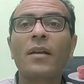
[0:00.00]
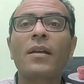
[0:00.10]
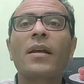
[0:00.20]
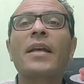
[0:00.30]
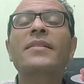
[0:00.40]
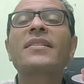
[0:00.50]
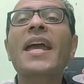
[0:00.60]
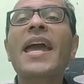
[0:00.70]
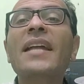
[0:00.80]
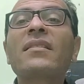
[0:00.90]
is
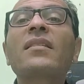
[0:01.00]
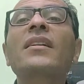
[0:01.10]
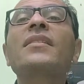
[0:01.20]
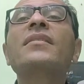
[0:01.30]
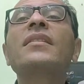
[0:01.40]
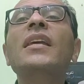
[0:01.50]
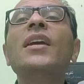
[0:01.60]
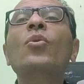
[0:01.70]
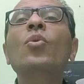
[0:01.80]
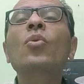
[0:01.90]
at
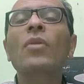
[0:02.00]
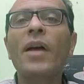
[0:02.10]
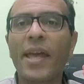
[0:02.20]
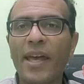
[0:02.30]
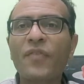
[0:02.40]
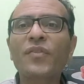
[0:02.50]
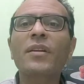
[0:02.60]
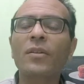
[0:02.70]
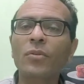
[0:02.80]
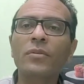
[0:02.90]
0 after load,